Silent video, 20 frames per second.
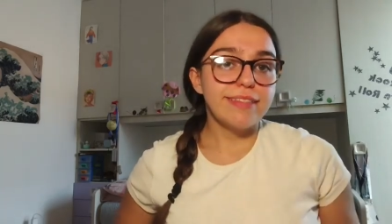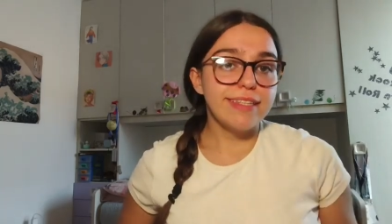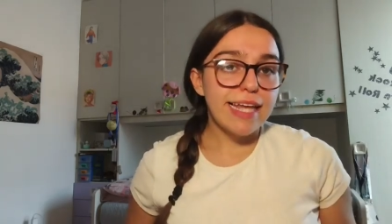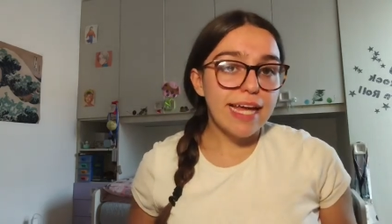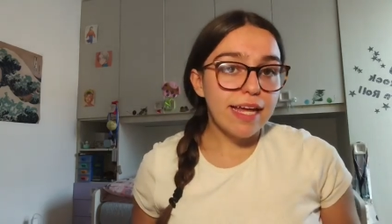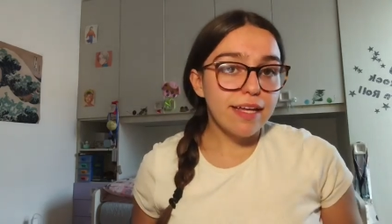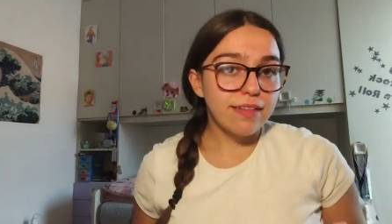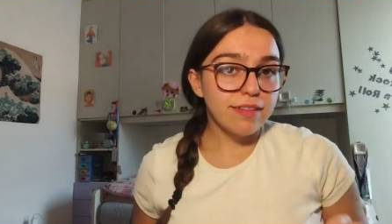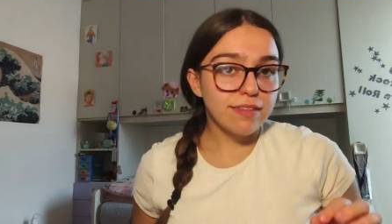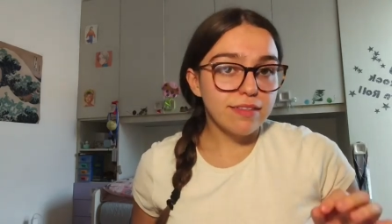
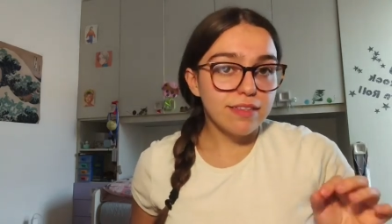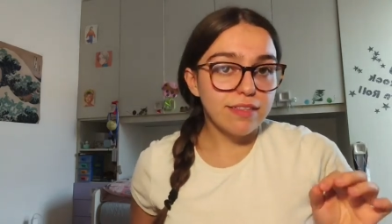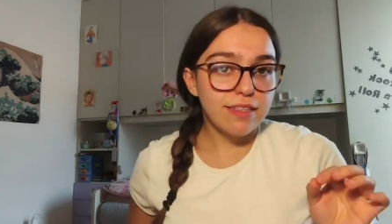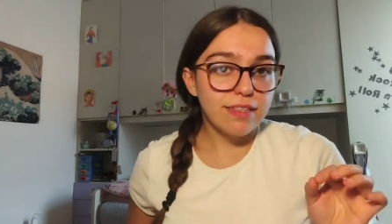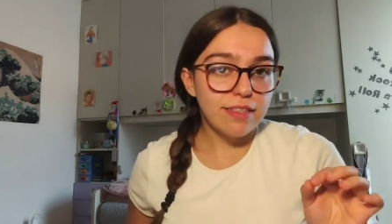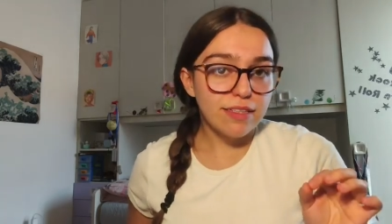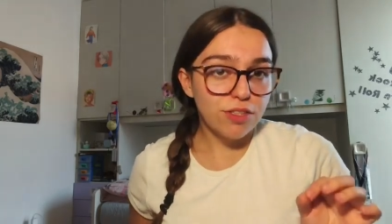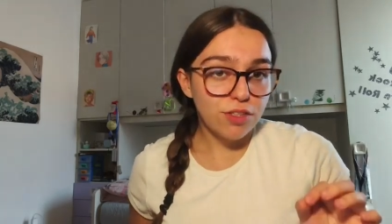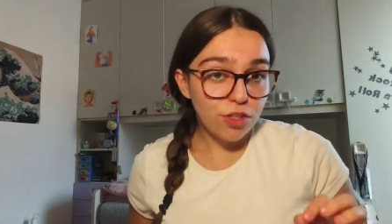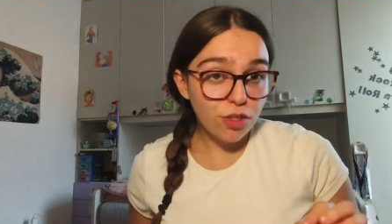that
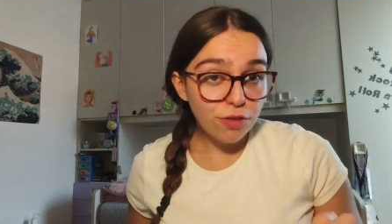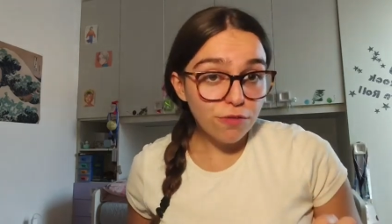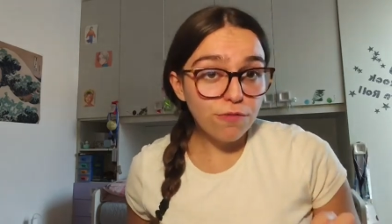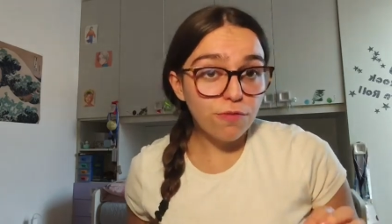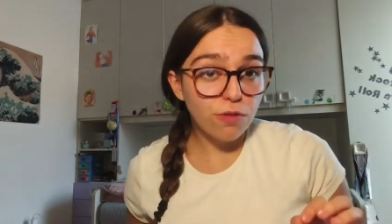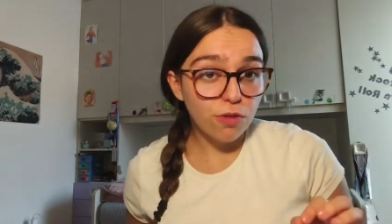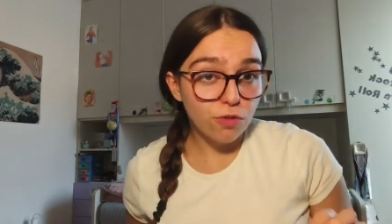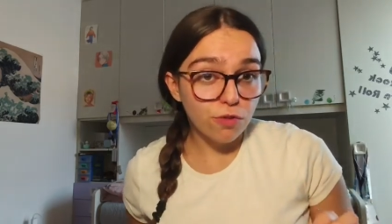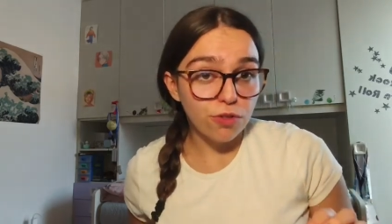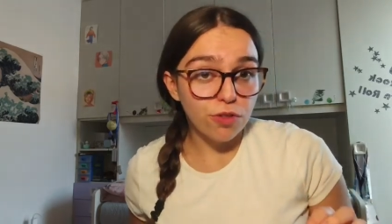your
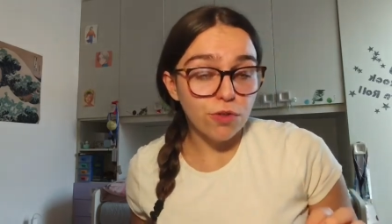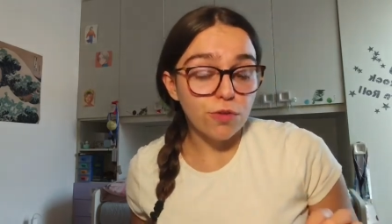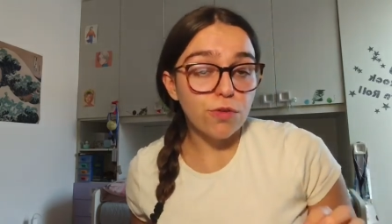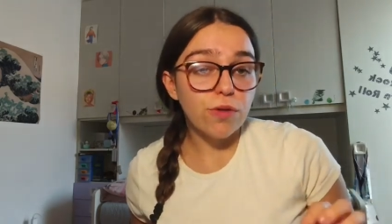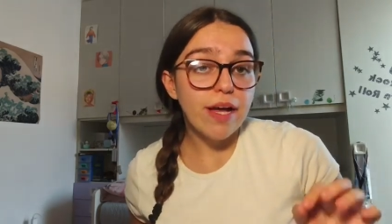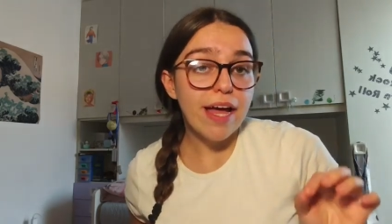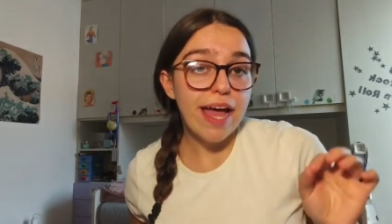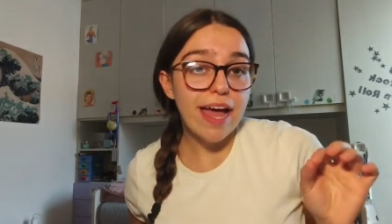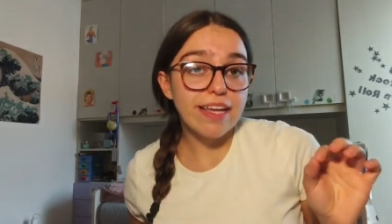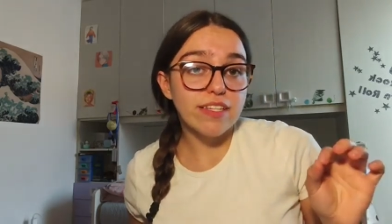photo
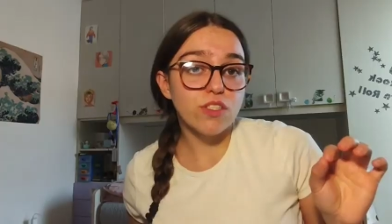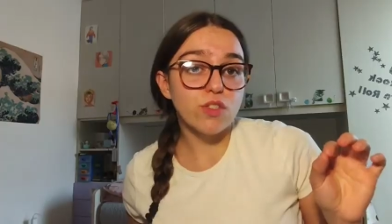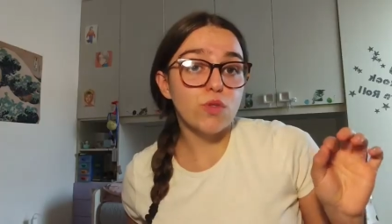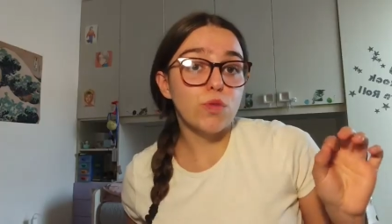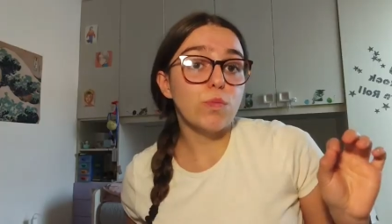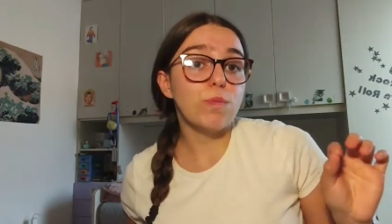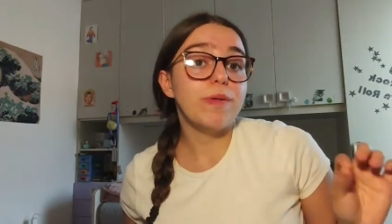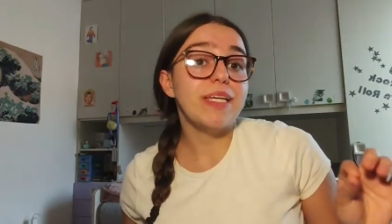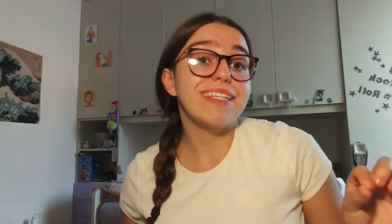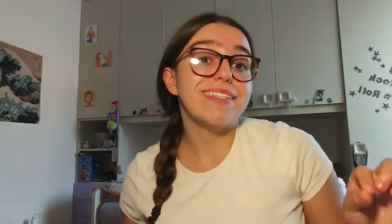has
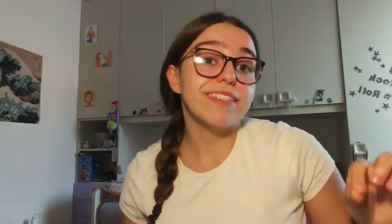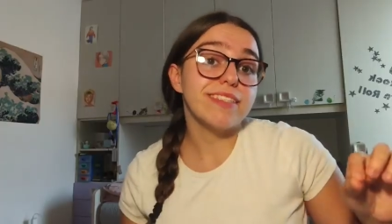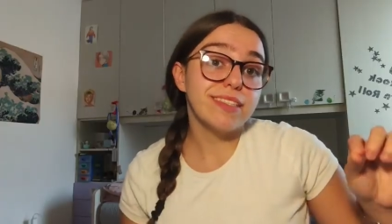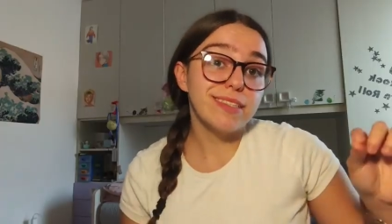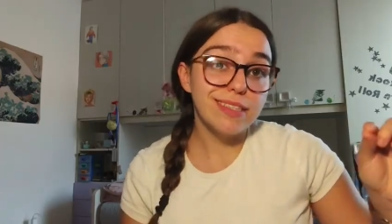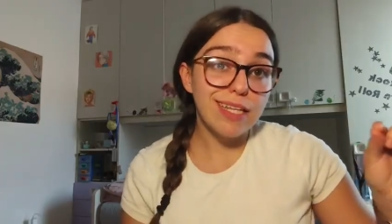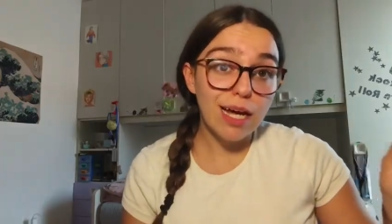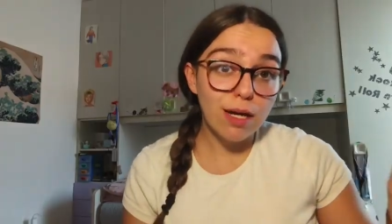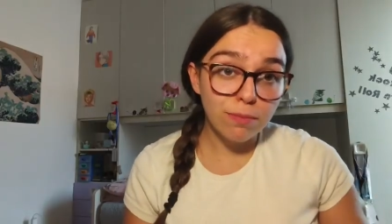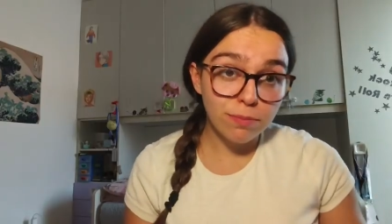to be
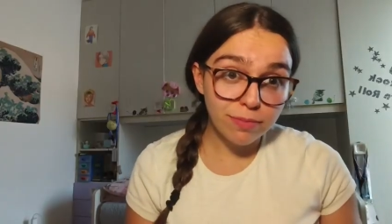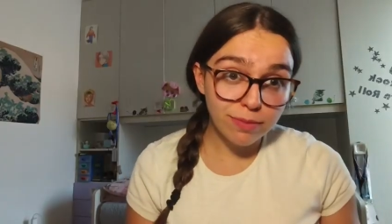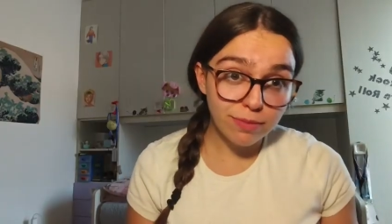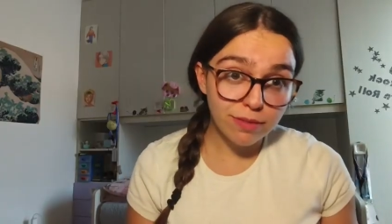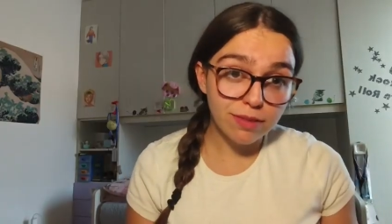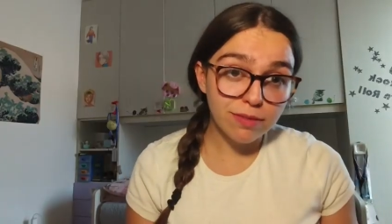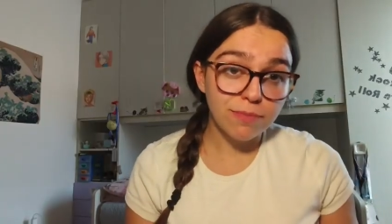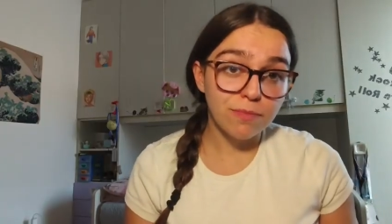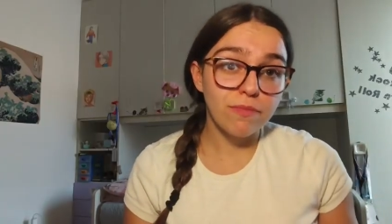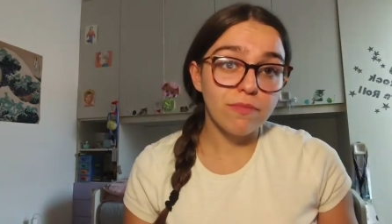
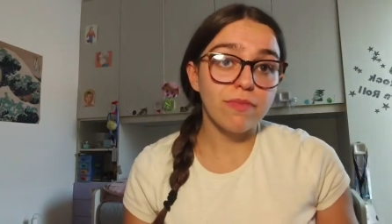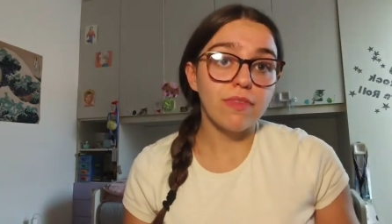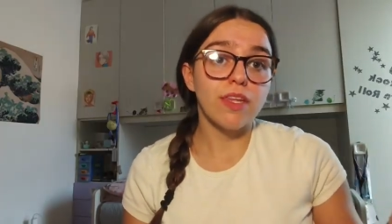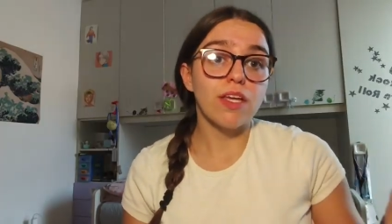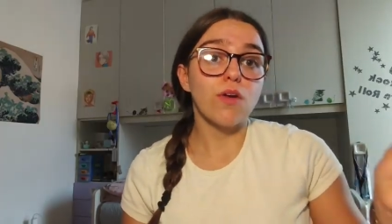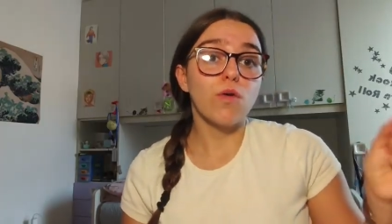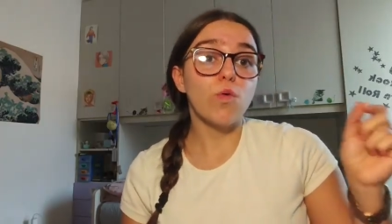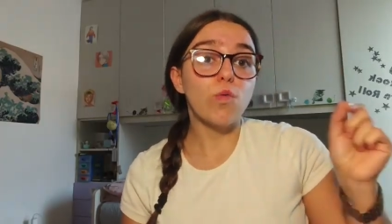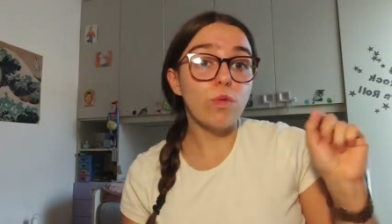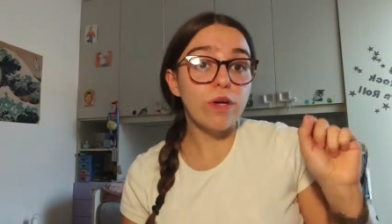stamped
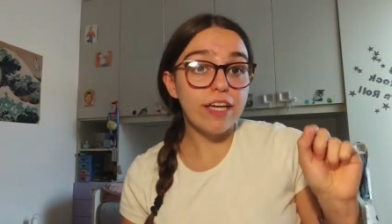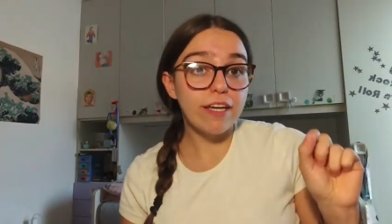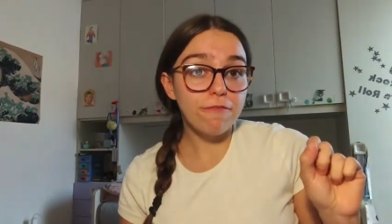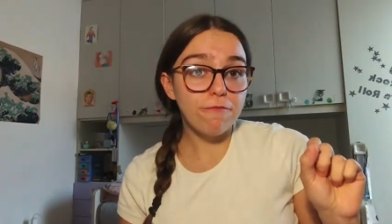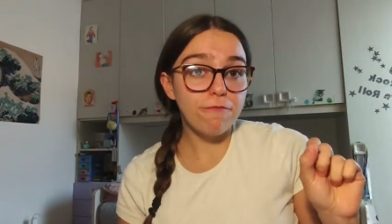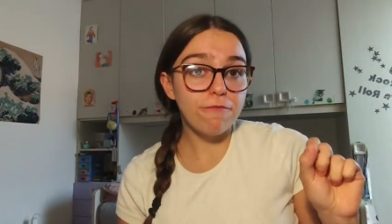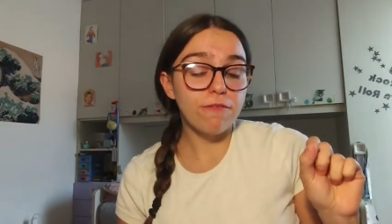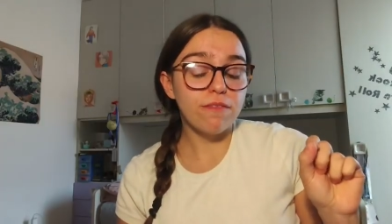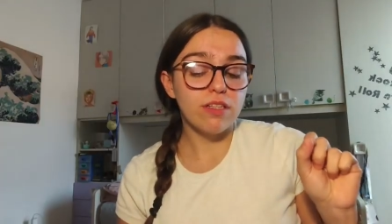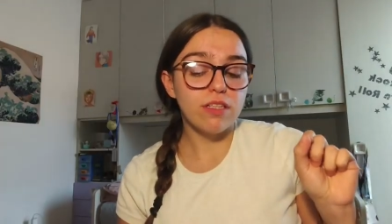
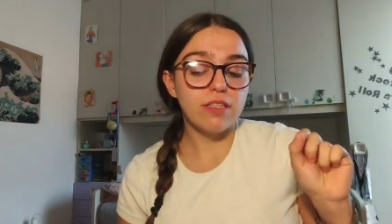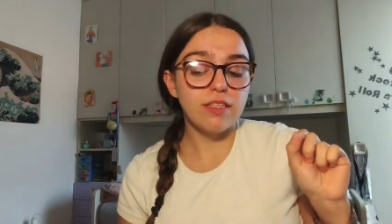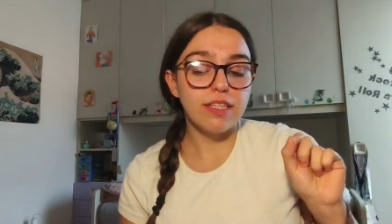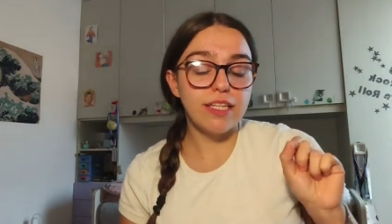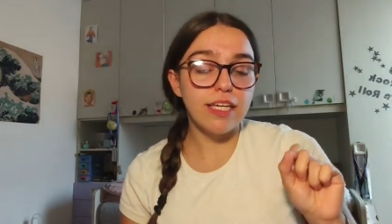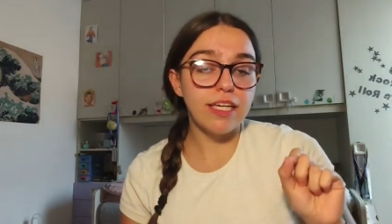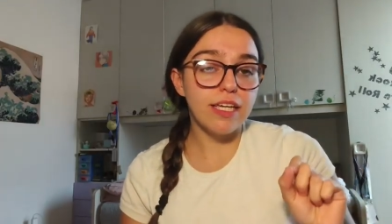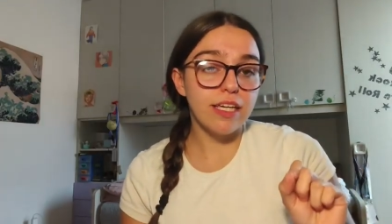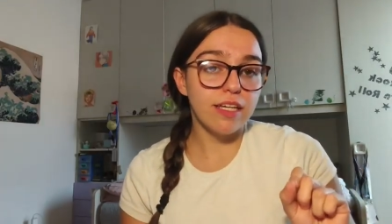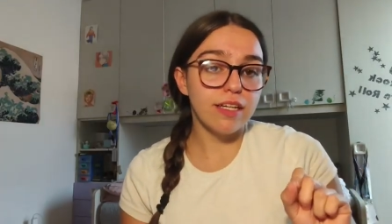with
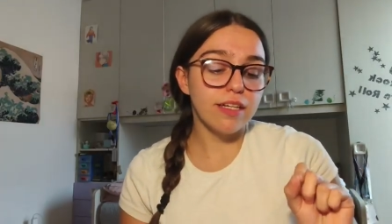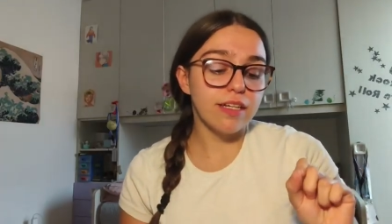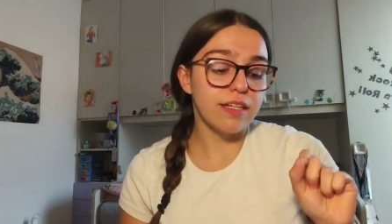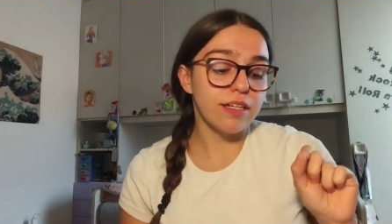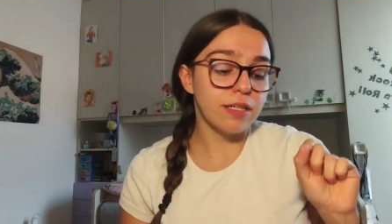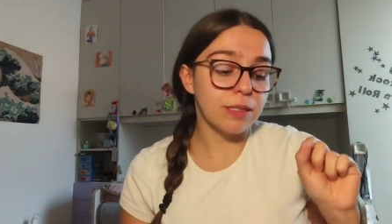the